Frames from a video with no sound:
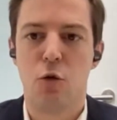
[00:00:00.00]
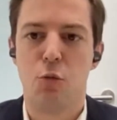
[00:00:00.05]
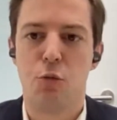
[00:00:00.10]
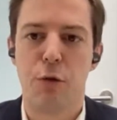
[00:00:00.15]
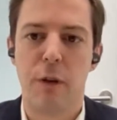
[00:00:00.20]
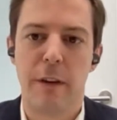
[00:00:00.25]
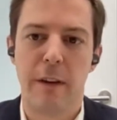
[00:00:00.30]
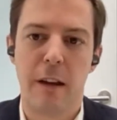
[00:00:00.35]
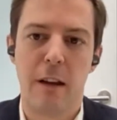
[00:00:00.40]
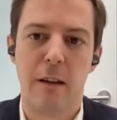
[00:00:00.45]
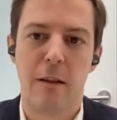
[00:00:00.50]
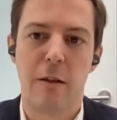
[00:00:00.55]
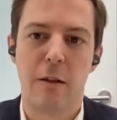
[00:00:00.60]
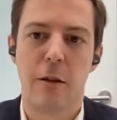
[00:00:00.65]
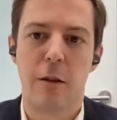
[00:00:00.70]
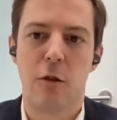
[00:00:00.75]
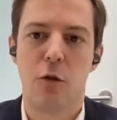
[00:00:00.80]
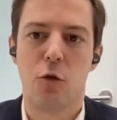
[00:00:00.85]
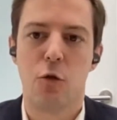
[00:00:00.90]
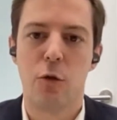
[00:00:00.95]
to
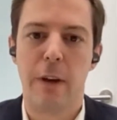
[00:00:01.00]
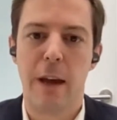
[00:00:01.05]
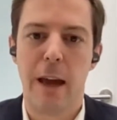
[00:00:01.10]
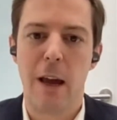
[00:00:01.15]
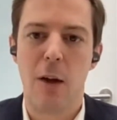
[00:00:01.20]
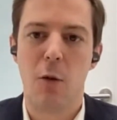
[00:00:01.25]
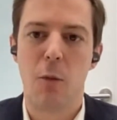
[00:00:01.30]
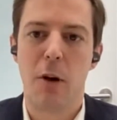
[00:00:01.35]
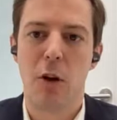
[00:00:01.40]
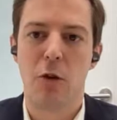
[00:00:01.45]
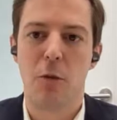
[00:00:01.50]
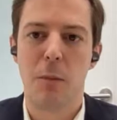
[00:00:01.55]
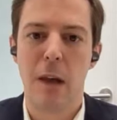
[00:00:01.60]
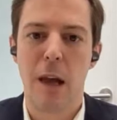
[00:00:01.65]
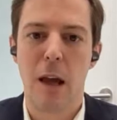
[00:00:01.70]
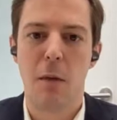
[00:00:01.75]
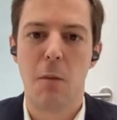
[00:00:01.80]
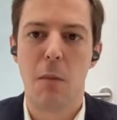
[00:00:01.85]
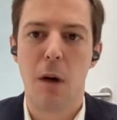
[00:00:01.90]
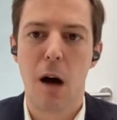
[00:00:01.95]
present today about
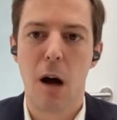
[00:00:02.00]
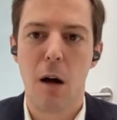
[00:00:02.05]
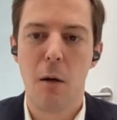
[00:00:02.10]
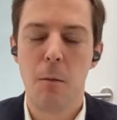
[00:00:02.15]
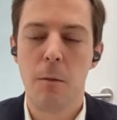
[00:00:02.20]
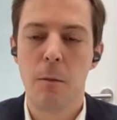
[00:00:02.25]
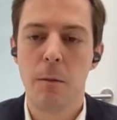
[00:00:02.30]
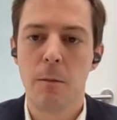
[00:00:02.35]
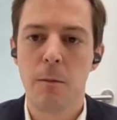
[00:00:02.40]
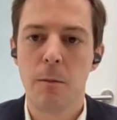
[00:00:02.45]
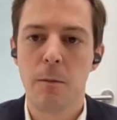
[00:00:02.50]
Myanmar.